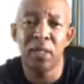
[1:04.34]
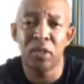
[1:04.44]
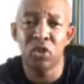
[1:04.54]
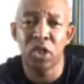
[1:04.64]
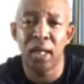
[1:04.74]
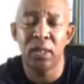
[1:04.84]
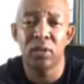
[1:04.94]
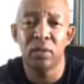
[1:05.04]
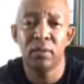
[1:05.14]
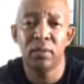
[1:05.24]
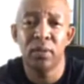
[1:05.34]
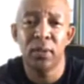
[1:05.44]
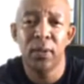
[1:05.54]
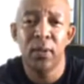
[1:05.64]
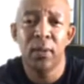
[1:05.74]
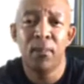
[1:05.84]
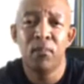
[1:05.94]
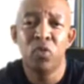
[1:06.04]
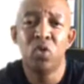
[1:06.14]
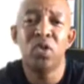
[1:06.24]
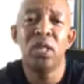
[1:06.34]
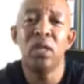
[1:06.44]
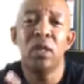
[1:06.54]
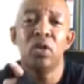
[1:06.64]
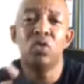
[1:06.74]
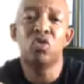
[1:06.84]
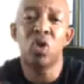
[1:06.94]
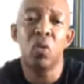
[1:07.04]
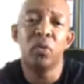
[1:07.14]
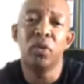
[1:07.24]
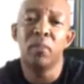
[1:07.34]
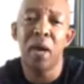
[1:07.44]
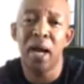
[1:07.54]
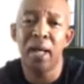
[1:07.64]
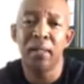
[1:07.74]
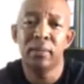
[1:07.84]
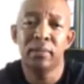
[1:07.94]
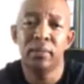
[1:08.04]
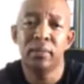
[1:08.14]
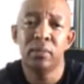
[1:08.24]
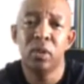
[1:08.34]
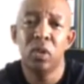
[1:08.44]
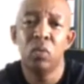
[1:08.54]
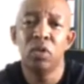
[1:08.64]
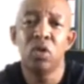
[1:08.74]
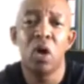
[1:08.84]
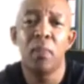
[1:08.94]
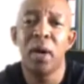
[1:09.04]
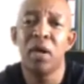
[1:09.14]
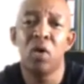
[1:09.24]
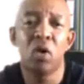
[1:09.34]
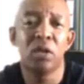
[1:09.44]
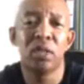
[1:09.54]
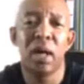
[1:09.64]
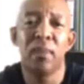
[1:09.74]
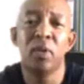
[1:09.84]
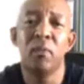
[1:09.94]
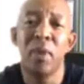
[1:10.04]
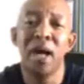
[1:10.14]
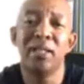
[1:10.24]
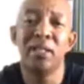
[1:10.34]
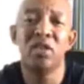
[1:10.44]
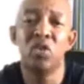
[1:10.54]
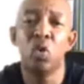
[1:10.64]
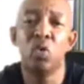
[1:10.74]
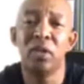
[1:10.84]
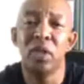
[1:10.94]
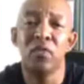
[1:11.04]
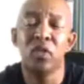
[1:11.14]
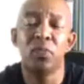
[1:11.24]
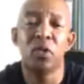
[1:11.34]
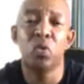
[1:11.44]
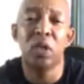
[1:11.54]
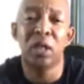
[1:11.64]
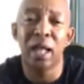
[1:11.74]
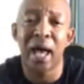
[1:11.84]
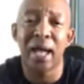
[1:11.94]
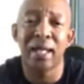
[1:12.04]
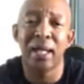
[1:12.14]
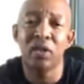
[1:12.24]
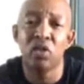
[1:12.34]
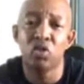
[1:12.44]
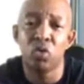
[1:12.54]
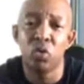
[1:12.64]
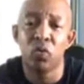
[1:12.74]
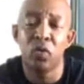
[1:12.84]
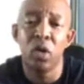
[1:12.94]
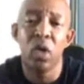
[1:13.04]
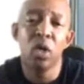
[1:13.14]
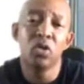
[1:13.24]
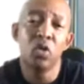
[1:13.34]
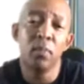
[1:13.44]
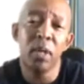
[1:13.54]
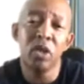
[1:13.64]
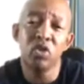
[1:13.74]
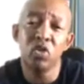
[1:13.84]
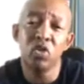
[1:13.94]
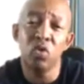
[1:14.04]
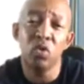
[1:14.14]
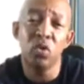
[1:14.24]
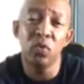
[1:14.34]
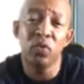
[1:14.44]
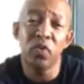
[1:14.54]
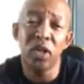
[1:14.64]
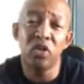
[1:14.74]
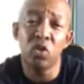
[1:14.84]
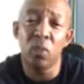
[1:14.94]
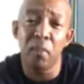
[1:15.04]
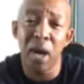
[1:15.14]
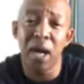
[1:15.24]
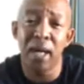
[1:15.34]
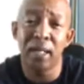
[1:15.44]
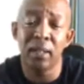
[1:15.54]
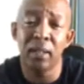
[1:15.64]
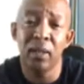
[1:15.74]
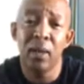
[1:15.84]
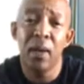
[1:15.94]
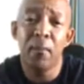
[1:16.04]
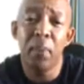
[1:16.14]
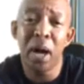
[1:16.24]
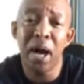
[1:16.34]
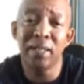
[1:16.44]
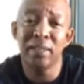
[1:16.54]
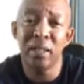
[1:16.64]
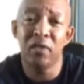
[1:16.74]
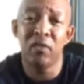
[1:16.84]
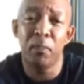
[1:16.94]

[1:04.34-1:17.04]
the change? You see, you start with the mind. We talk about it all the time. The mind doesn't know the difference between a lie and the truth. So make sure you feed your mind positive